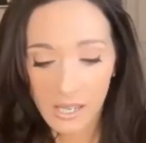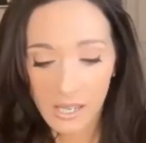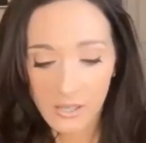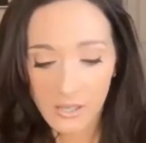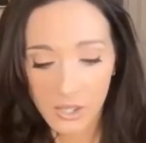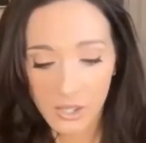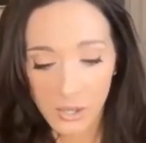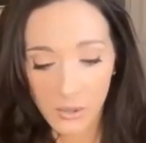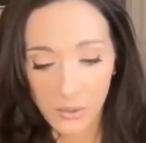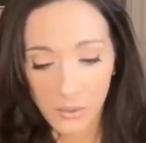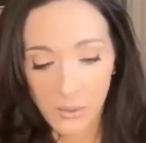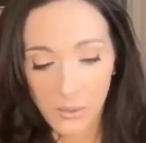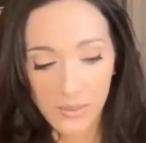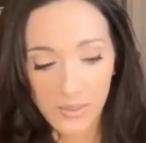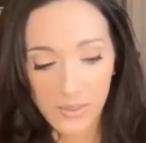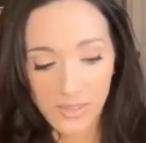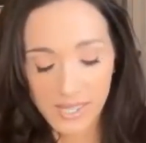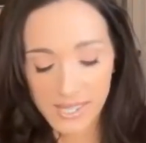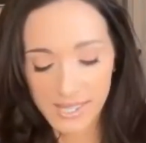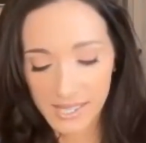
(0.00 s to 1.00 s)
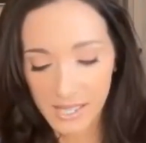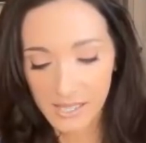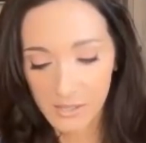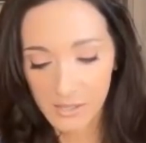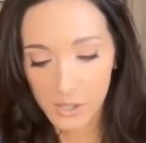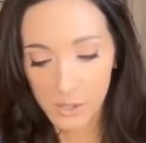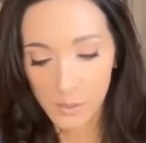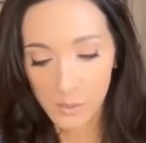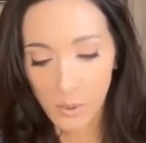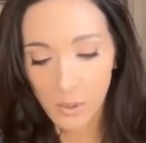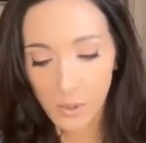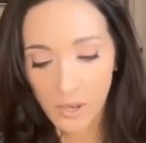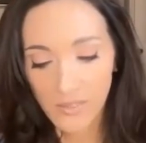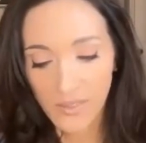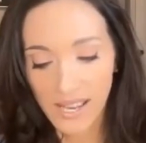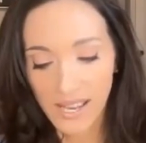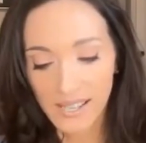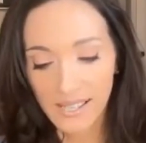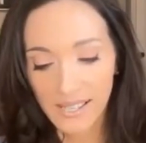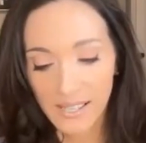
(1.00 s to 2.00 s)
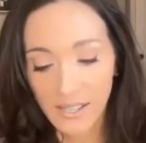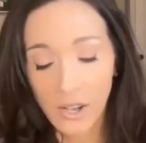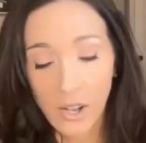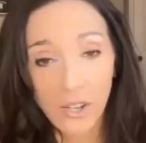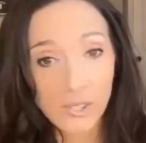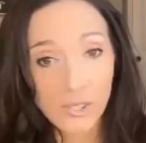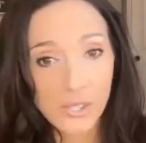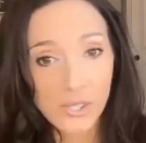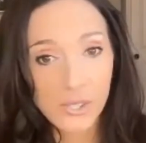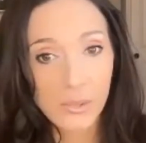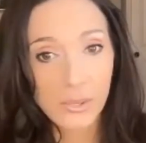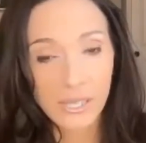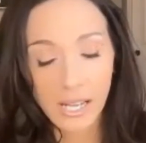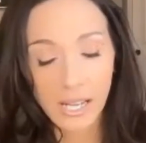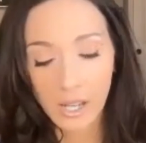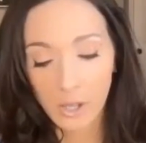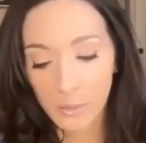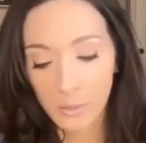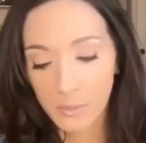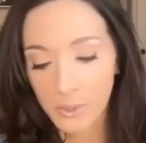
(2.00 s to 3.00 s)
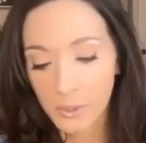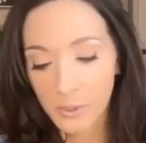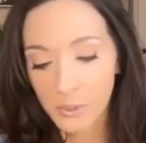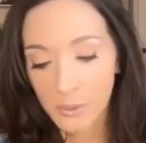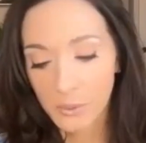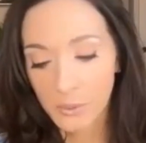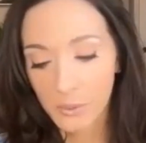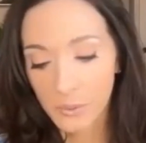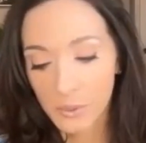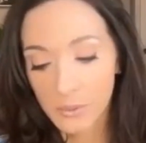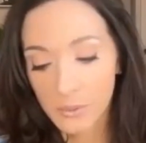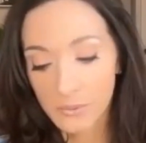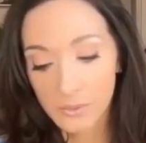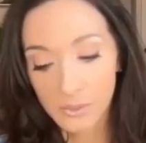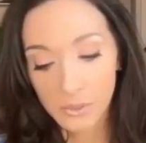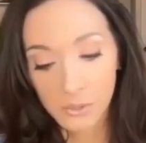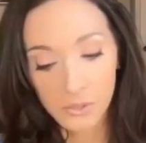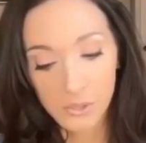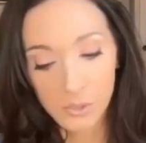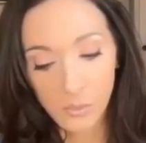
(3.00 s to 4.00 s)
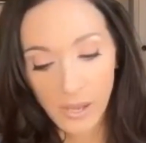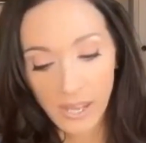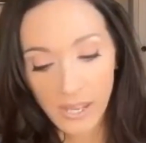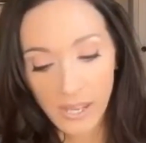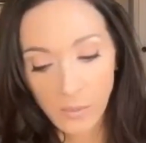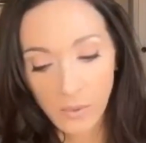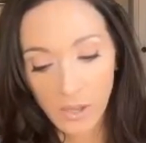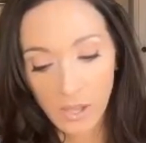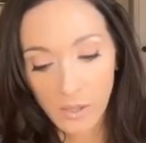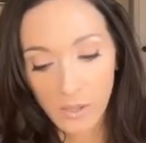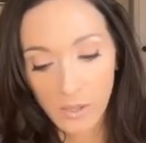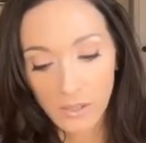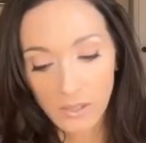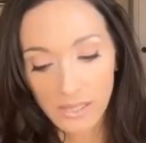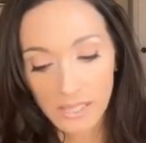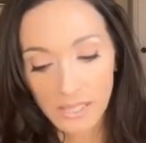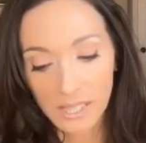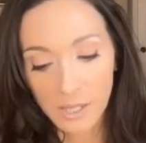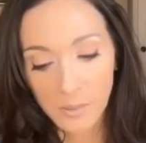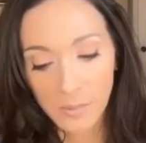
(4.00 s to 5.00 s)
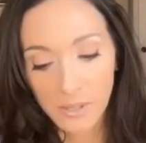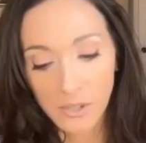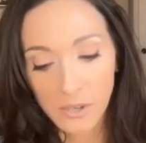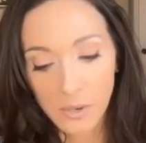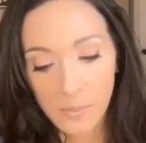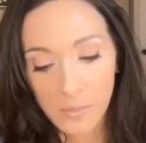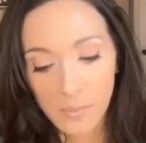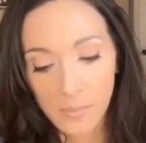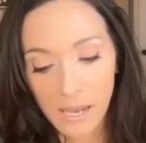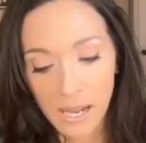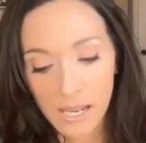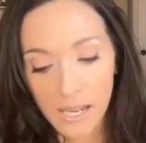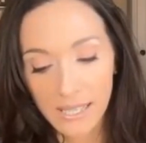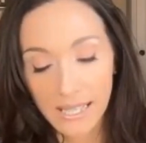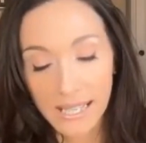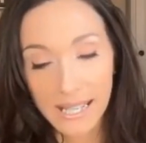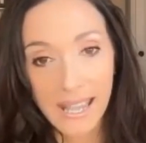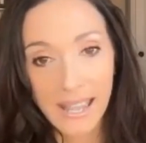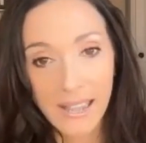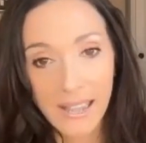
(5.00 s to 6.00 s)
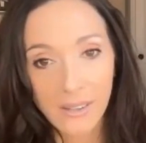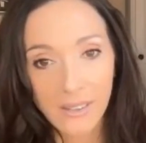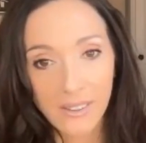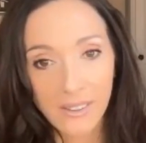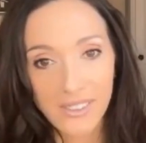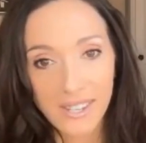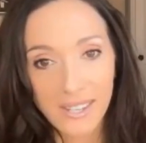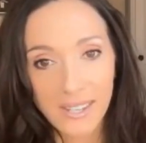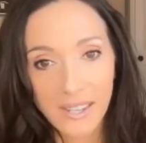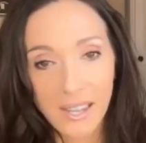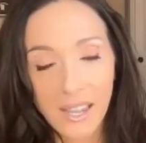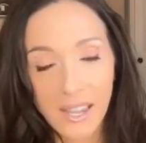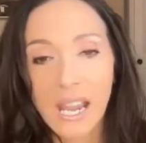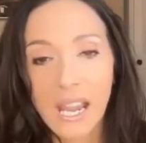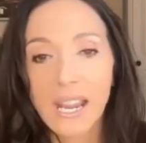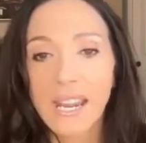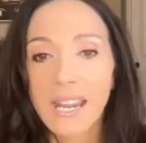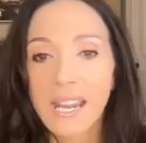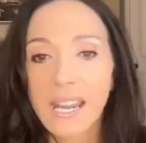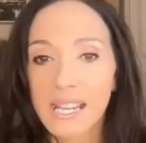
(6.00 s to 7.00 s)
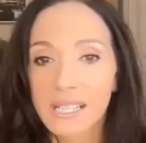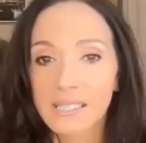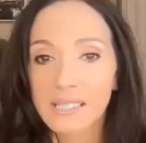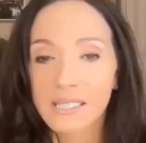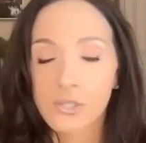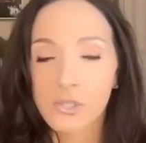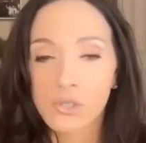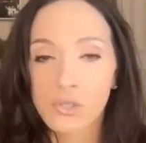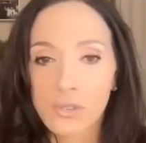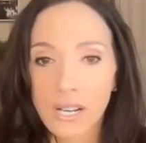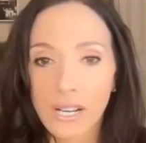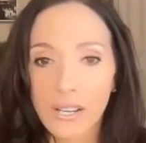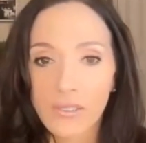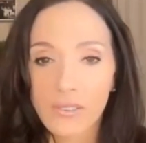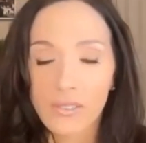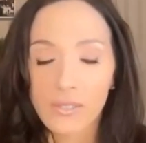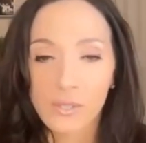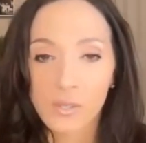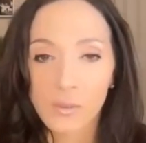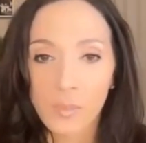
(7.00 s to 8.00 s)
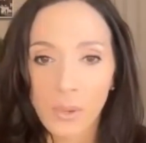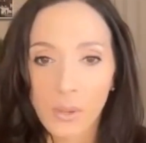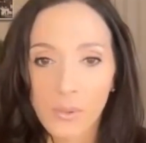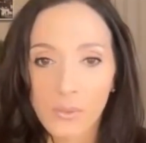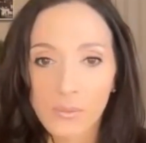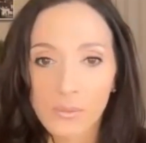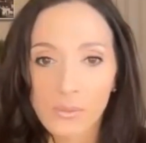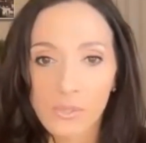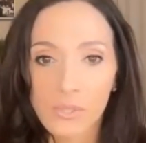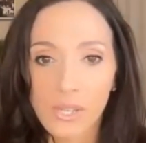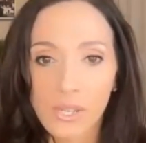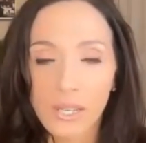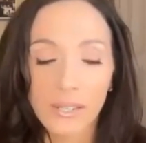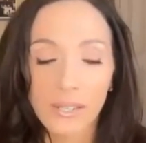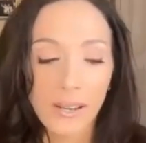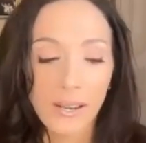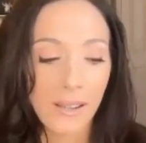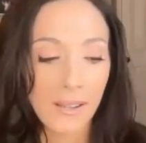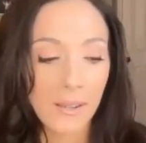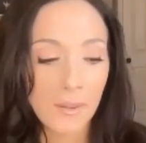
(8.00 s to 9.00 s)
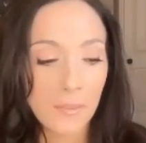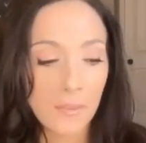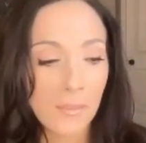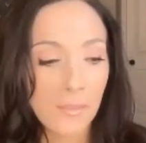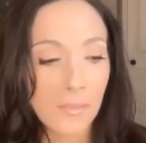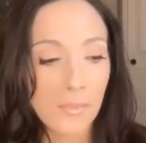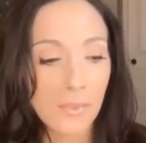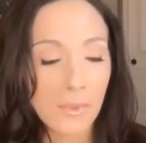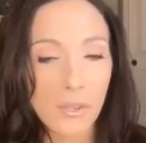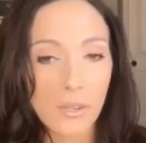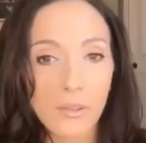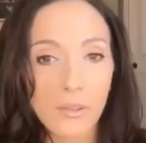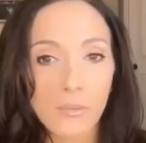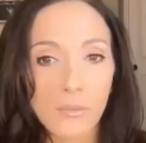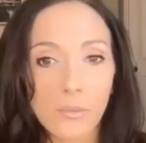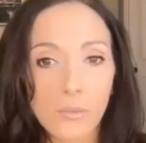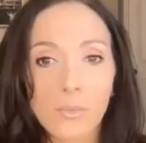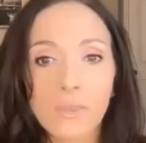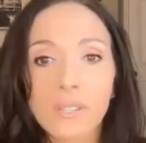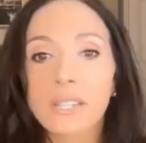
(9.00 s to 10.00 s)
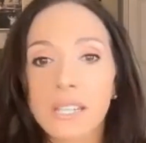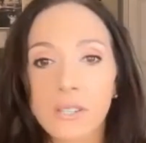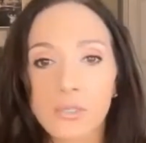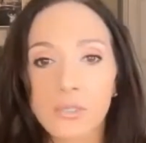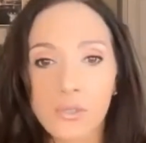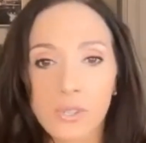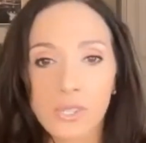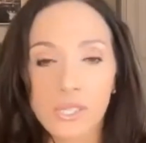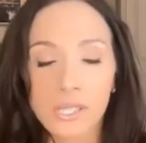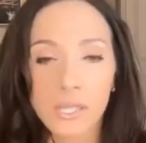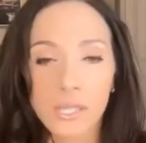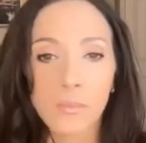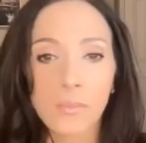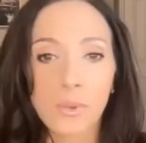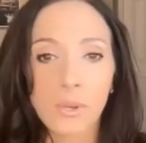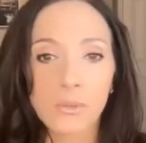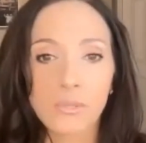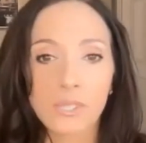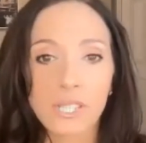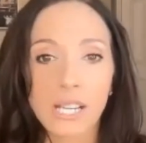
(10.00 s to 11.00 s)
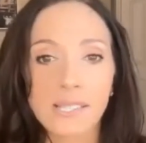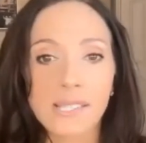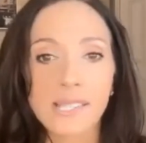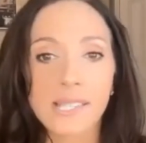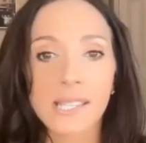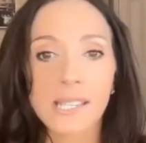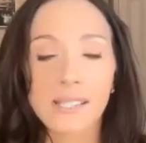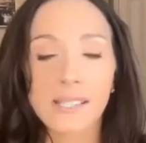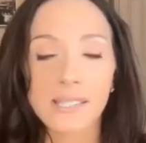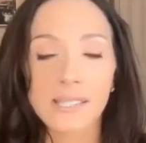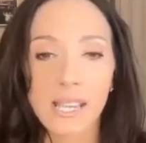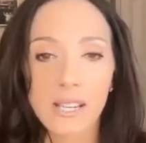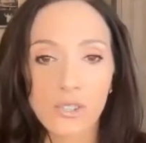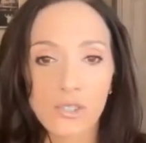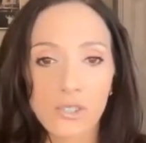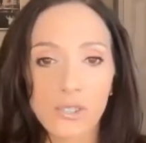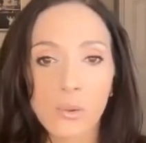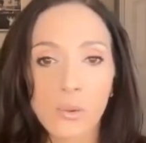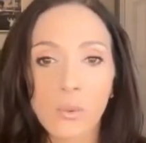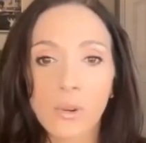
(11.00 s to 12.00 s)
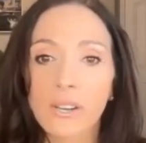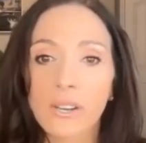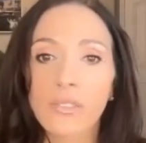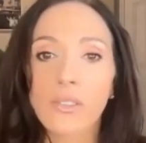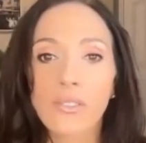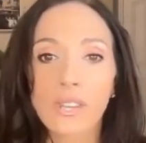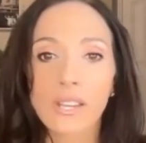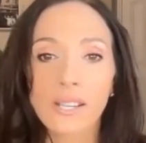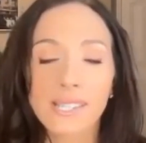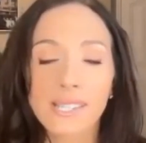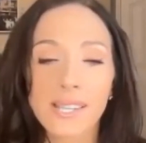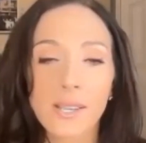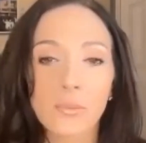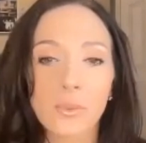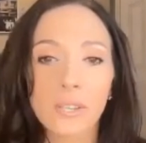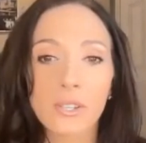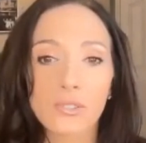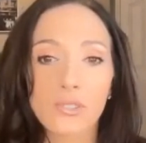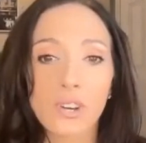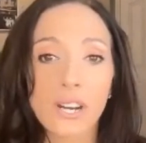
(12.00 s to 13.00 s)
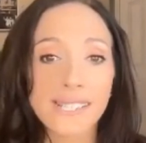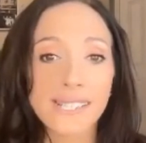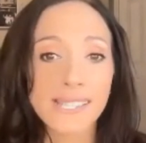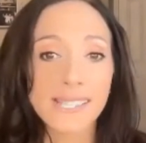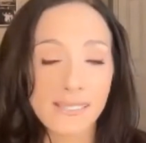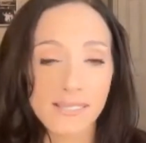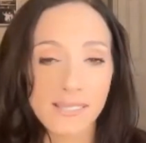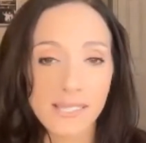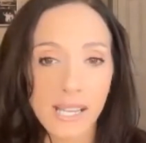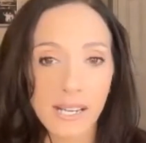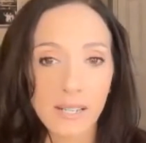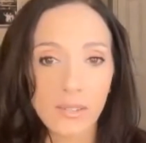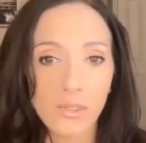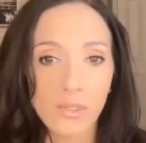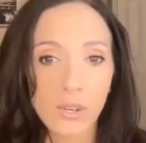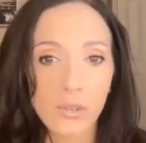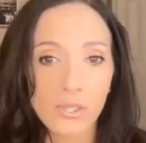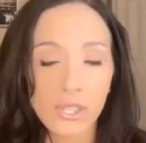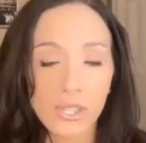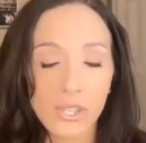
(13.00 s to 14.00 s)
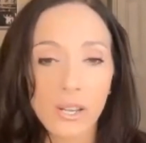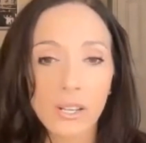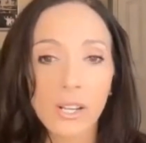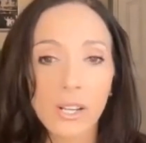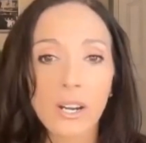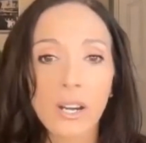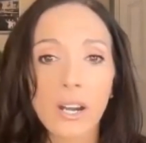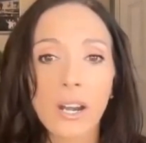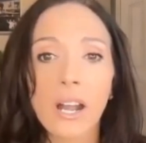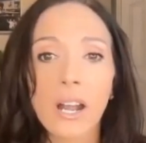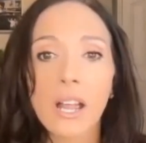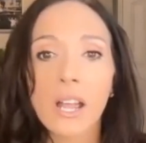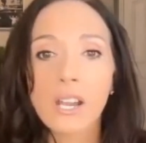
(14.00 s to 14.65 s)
So this can support that. It also can help you lose weight while keeping your body healthy, and it strengthens bones. And I'm really interested in bone density. It's actually one of the things that we address inside of Years Younger.